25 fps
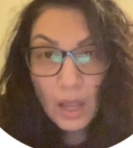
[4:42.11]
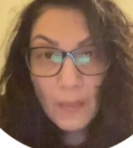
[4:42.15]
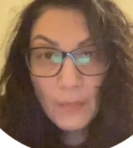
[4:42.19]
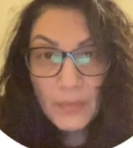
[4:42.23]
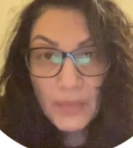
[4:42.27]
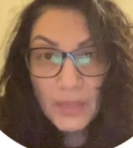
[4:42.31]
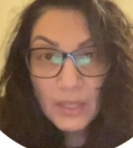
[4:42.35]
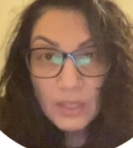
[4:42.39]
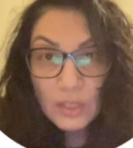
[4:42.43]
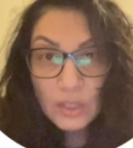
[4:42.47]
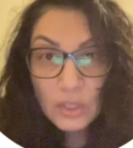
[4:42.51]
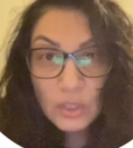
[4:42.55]

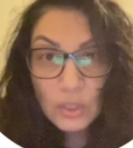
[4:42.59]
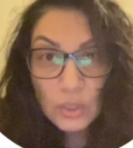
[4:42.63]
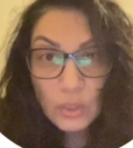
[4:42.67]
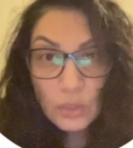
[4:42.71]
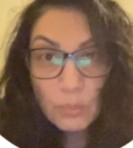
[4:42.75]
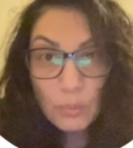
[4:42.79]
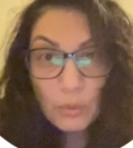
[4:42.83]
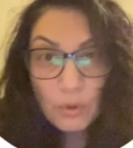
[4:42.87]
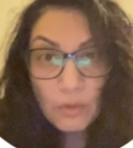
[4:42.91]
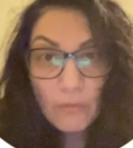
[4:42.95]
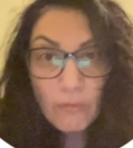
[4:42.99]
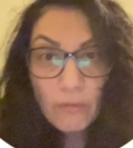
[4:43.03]
They do
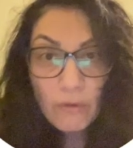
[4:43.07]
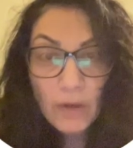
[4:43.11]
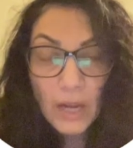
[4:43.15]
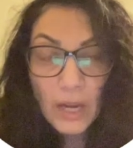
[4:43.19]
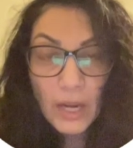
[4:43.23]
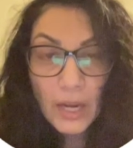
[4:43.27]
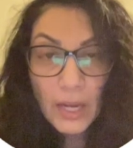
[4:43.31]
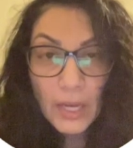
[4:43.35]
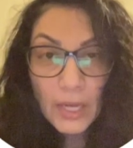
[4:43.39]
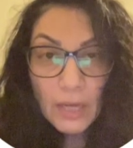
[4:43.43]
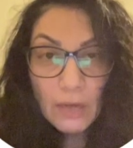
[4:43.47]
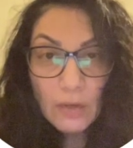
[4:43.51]

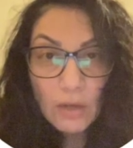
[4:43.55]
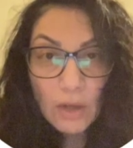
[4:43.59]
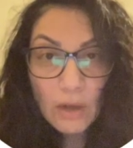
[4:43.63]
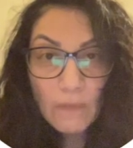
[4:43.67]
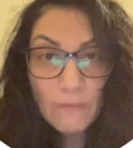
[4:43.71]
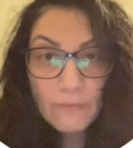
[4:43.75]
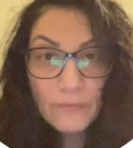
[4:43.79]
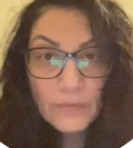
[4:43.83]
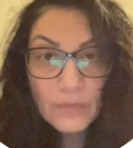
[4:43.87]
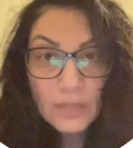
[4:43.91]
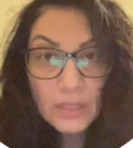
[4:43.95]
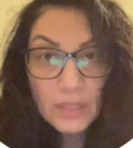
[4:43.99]
provide
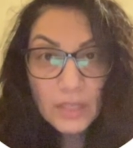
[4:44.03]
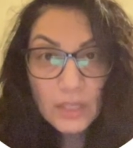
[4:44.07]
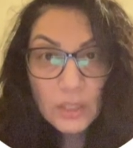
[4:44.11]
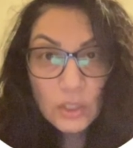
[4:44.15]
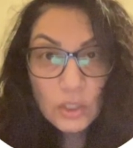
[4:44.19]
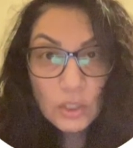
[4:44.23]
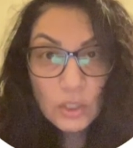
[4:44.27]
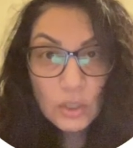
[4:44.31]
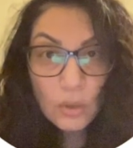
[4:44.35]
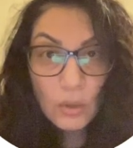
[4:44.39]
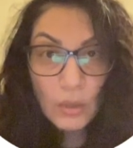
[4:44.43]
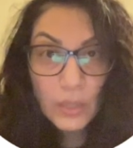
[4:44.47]

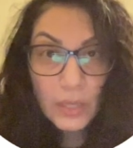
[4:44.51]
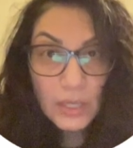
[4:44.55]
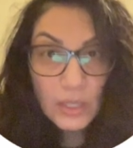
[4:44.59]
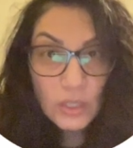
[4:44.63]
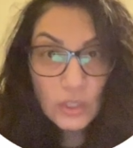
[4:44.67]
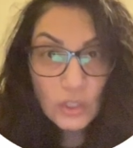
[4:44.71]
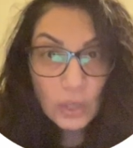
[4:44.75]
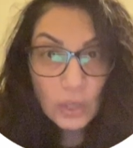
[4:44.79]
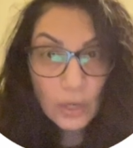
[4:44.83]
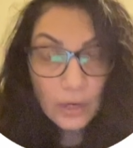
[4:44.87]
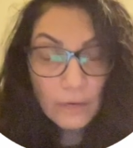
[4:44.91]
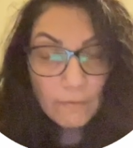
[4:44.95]
confidential
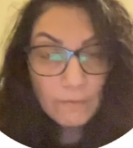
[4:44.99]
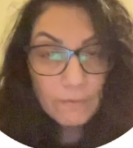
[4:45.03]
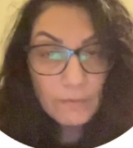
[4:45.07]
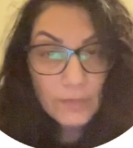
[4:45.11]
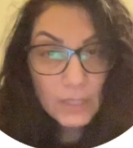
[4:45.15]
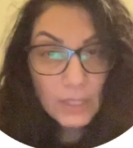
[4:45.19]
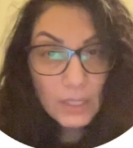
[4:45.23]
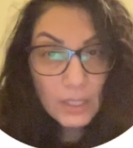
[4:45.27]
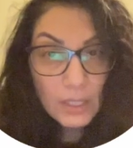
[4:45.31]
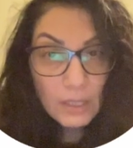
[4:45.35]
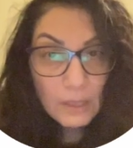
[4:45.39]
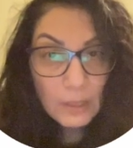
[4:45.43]

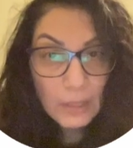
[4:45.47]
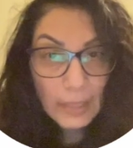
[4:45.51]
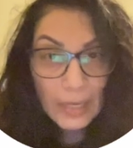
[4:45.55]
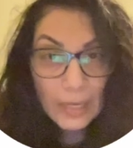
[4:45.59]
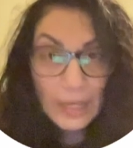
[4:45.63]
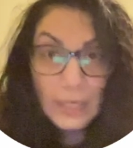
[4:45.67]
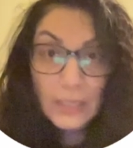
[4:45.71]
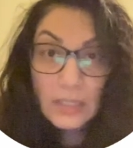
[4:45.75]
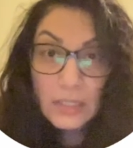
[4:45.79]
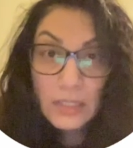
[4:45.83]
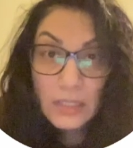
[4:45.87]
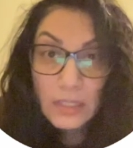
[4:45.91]

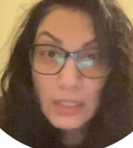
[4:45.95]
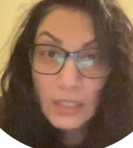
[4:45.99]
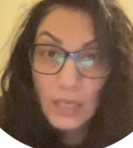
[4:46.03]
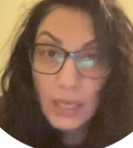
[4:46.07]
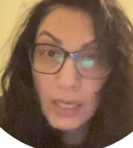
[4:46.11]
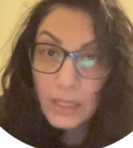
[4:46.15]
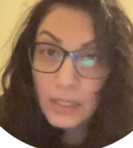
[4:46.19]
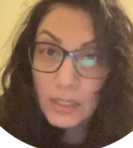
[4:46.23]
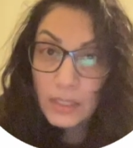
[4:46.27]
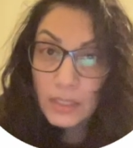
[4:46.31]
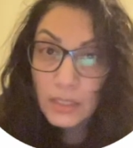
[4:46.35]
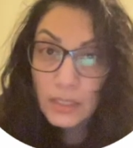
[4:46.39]
HIV/AIDS
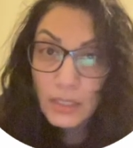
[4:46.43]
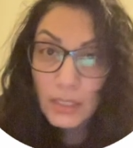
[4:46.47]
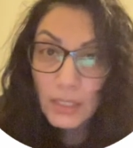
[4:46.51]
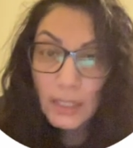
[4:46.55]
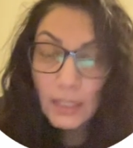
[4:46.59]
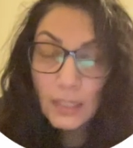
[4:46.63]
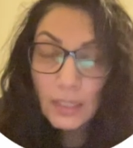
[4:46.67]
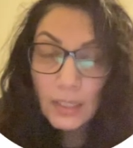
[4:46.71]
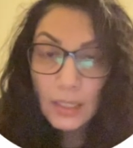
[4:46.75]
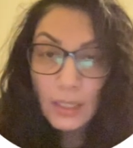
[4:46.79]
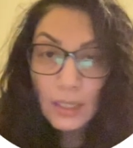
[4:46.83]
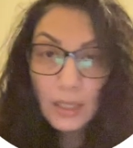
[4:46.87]

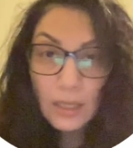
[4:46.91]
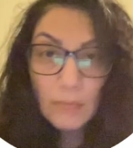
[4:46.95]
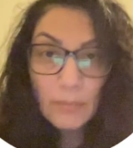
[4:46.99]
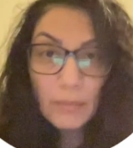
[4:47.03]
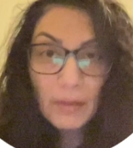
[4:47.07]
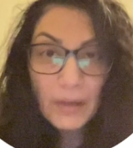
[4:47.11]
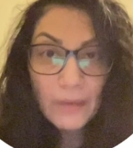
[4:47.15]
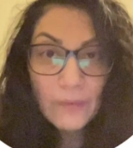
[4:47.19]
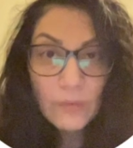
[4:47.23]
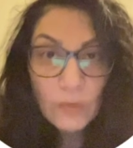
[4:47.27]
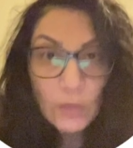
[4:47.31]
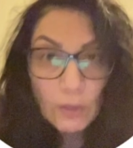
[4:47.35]
testing
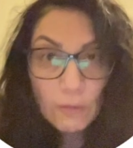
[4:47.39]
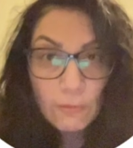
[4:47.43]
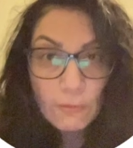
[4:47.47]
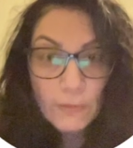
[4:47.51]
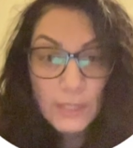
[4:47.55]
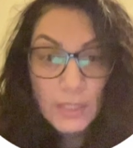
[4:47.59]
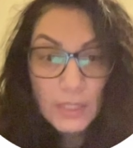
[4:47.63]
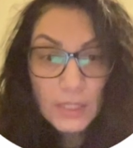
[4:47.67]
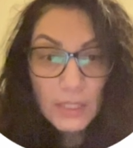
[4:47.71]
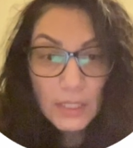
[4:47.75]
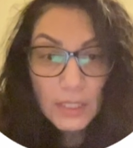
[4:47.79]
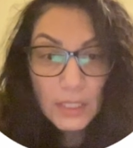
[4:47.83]
at their
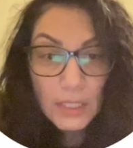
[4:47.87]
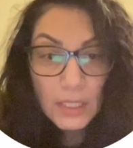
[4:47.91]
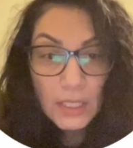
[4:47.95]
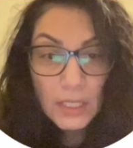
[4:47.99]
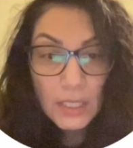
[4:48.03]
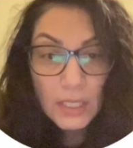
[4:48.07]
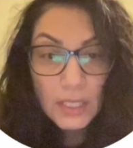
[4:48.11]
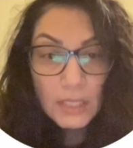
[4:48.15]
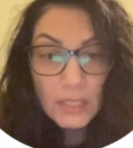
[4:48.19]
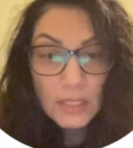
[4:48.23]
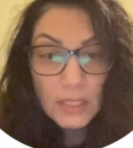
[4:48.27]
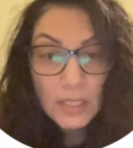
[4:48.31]

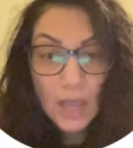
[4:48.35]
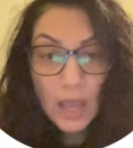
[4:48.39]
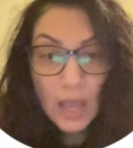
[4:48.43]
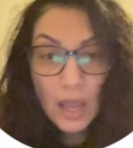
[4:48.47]
facilities